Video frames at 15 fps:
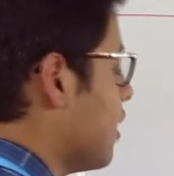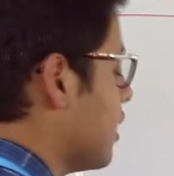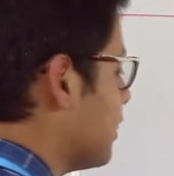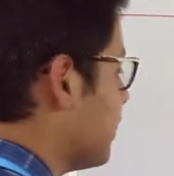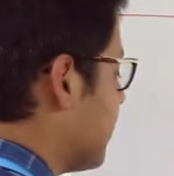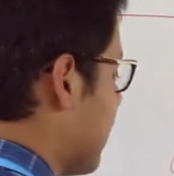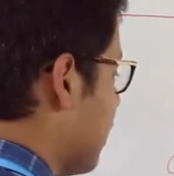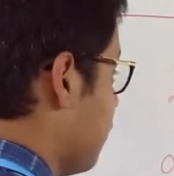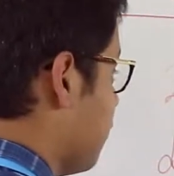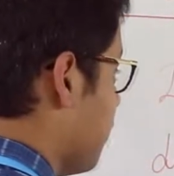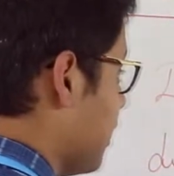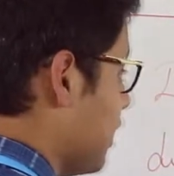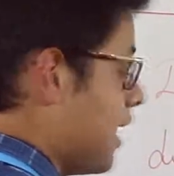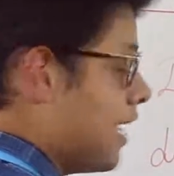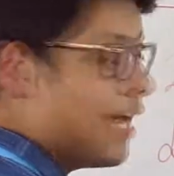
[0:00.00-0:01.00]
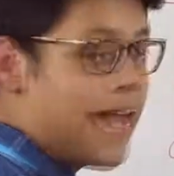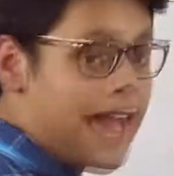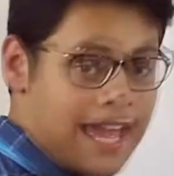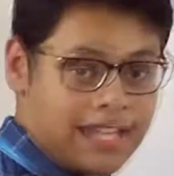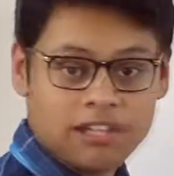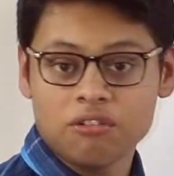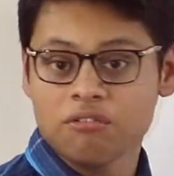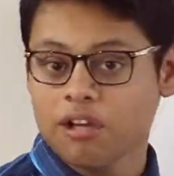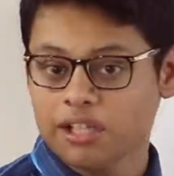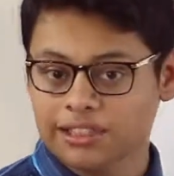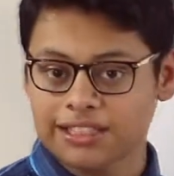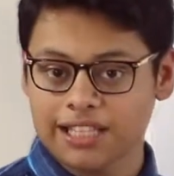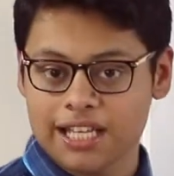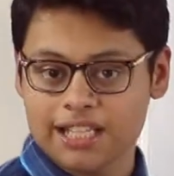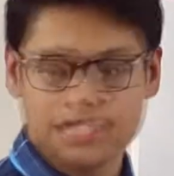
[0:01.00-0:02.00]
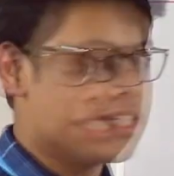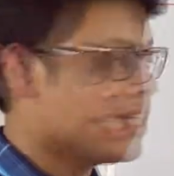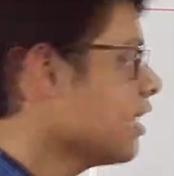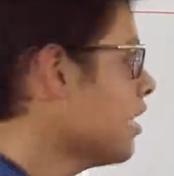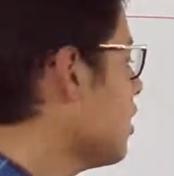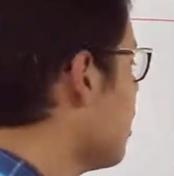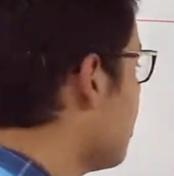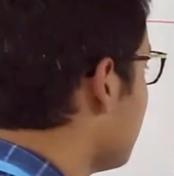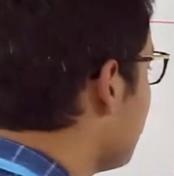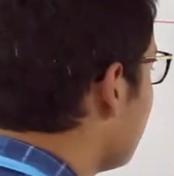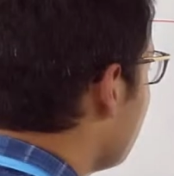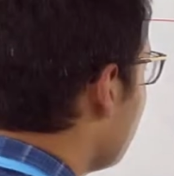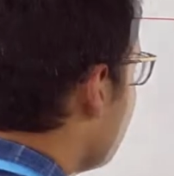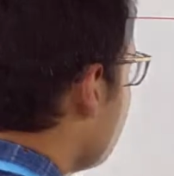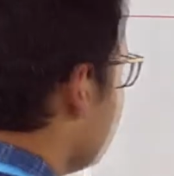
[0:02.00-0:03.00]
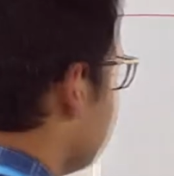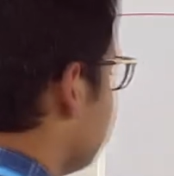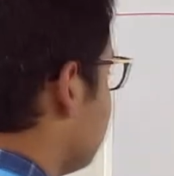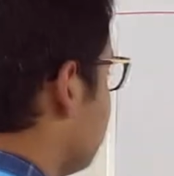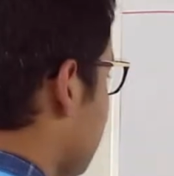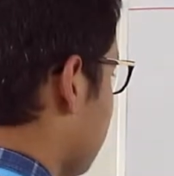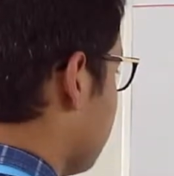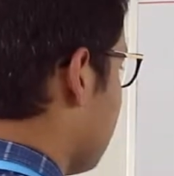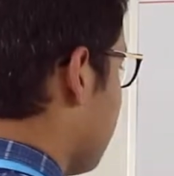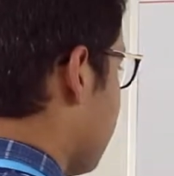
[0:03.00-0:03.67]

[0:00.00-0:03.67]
let us start reading and translating. So